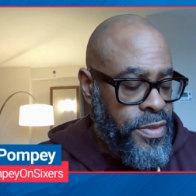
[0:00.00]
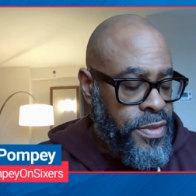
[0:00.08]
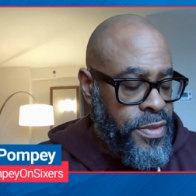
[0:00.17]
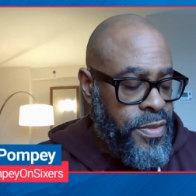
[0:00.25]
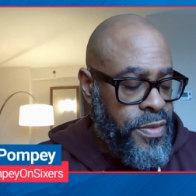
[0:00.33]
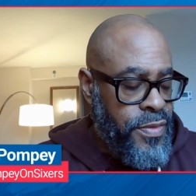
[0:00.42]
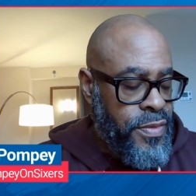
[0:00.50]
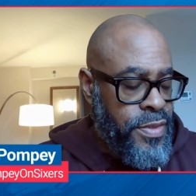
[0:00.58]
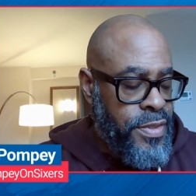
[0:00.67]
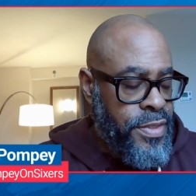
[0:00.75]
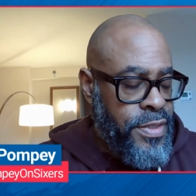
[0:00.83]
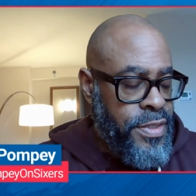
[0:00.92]
you know,
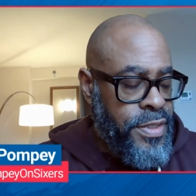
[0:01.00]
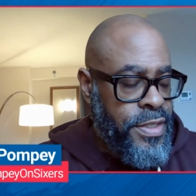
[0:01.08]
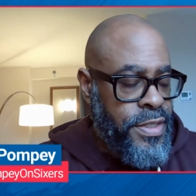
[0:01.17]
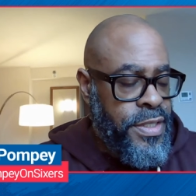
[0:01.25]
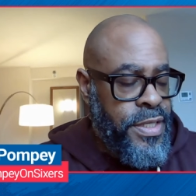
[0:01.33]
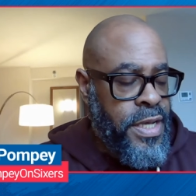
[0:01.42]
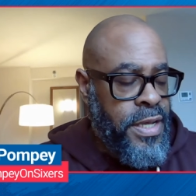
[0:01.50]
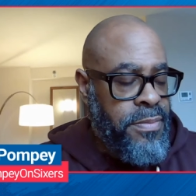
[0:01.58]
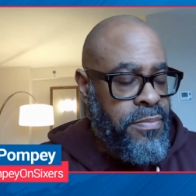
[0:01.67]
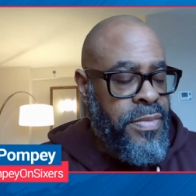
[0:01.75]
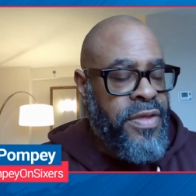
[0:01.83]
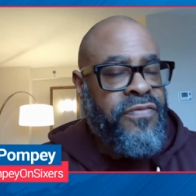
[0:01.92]
they they got
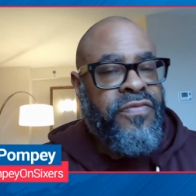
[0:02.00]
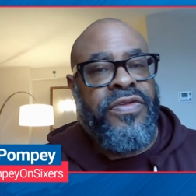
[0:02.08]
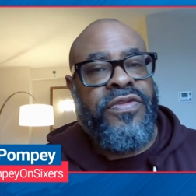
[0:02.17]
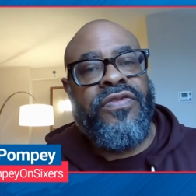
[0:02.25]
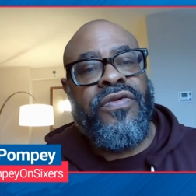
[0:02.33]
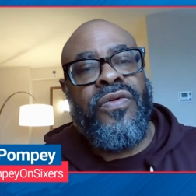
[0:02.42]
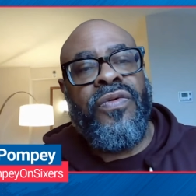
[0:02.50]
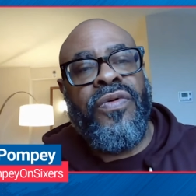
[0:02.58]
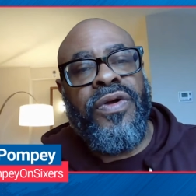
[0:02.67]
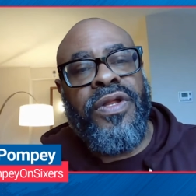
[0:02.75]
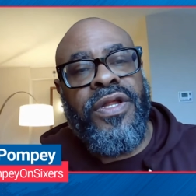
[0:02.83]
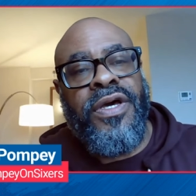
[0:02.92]
Memphis
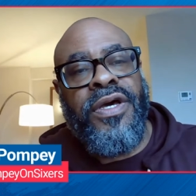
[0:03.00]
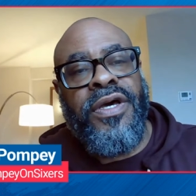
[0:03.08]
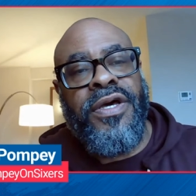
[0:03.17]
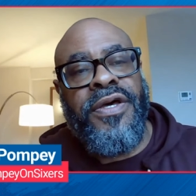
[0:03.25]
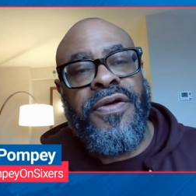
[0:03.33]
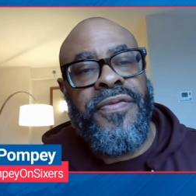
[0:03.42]
on uh,